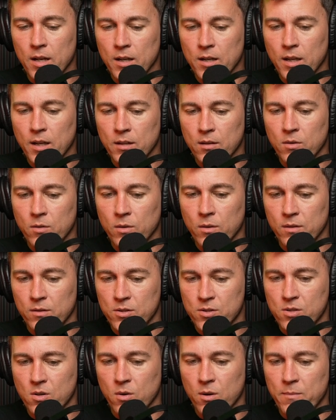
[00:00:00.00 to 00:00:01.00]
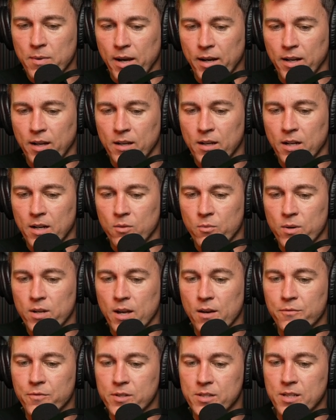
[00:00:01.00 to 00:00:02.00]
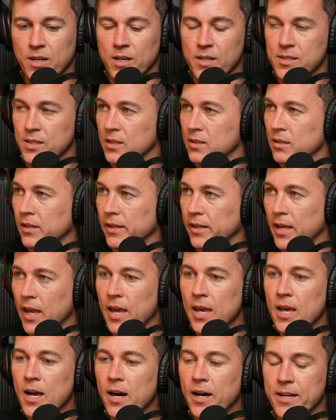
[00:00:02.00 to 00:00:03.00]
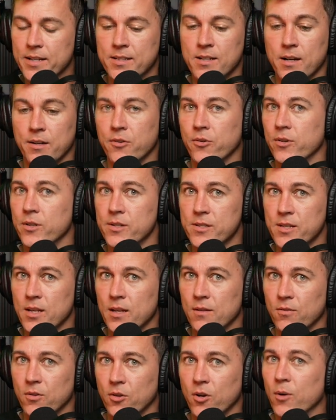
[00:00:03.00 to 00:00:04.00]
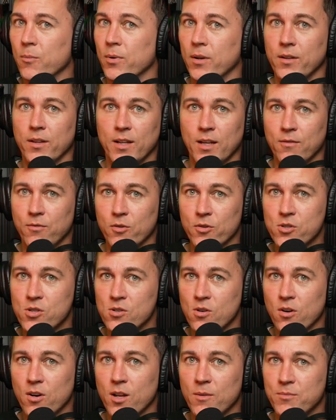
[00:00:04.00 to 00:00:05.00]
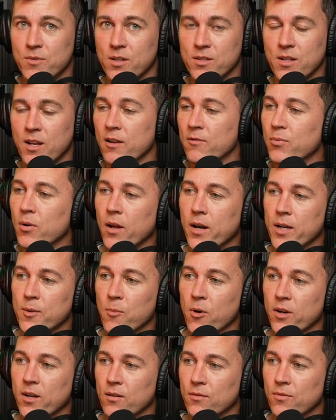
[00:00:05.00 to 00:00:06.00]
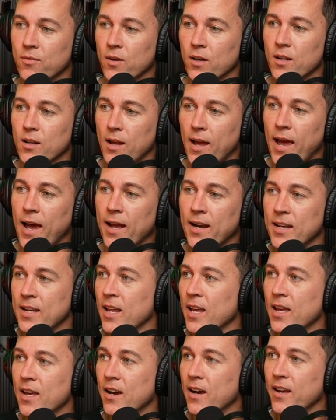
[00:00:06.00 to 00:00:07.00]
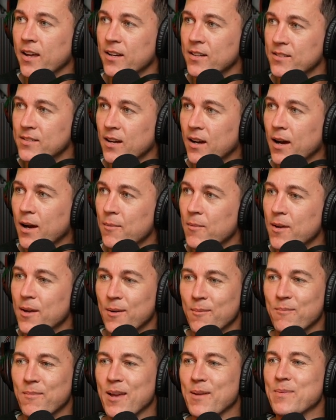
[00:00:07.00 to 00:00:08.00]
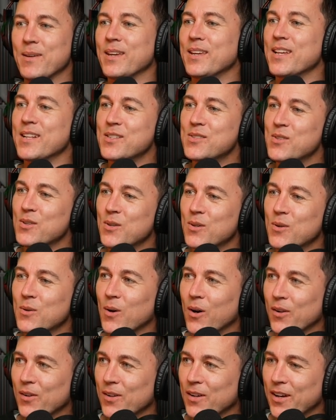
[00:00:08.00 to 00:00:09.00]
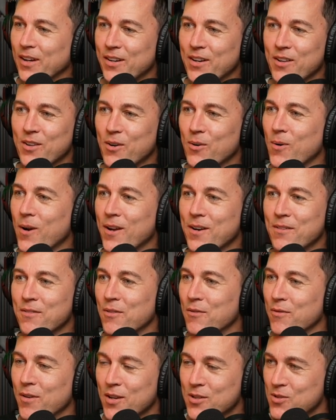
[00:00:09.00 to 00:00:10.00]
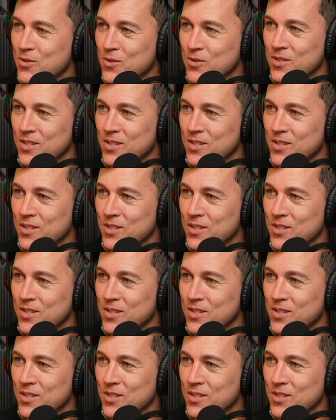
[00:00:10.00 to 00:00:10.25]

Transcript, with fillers: again, going just going back and kind of re-emphasizing like mm. AI is not going to save your company. Like if your startup yep. doesn't have product market fit, adding AI on top Maybe it gets you a, another round of investors